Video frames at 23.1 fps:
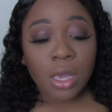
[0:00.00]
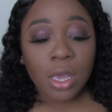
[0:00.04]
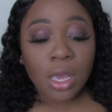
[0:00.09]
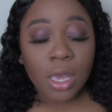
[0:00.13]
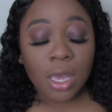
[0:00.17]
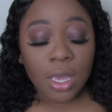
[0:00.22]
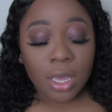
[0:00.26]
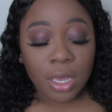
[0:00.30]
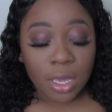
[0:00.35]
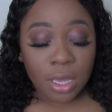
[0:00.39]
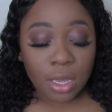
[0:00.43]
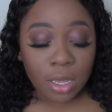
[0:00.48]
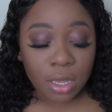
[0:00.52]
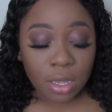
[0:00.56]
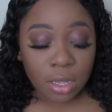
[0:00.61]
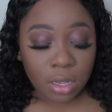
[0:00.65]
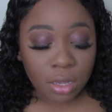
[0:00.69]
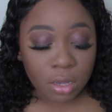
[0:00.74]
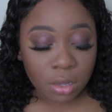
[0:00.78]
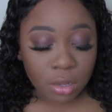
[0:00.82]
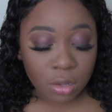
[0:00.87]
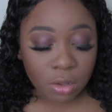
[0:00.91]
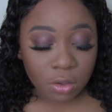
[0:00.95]

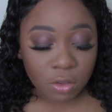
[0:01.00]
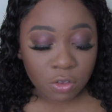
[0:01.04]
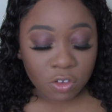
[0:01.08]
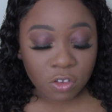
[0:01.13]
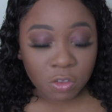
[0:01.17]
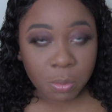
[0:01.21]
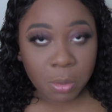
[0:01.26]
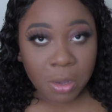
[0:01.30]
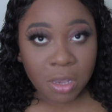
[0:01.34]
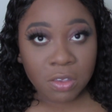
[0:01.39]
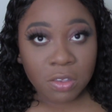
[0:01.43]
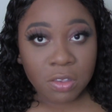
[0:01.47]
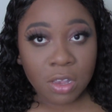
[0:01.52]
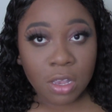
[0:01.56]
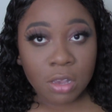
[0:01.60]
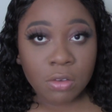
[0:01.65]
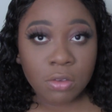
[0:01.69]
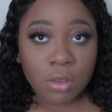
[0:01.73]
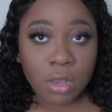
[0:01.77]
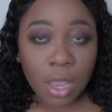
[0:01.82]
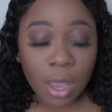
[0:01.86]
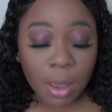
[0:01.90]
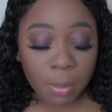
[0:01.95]
and just placing that
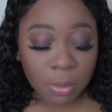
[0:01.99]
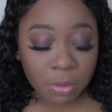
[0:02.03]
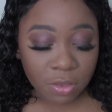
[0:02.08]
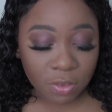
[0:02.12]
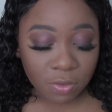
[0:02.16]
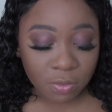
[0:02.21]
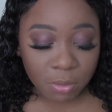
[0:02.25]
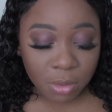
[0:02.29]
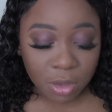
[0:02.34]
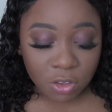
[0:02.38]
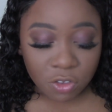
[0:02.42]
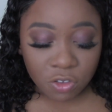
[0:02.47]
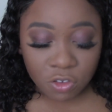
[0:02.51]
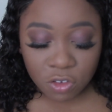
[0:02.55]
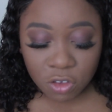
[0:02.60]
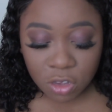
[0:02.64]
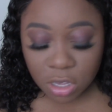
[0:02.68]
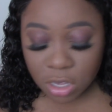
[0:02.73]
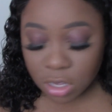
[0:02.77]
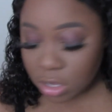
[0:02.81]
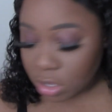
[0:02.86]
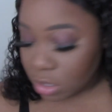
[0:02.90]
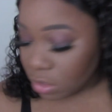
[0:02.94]
on the apples of my
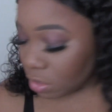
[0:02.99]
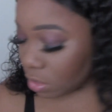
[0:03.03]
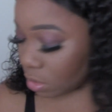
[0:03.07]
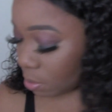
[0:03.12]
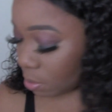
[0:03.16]
cheeks.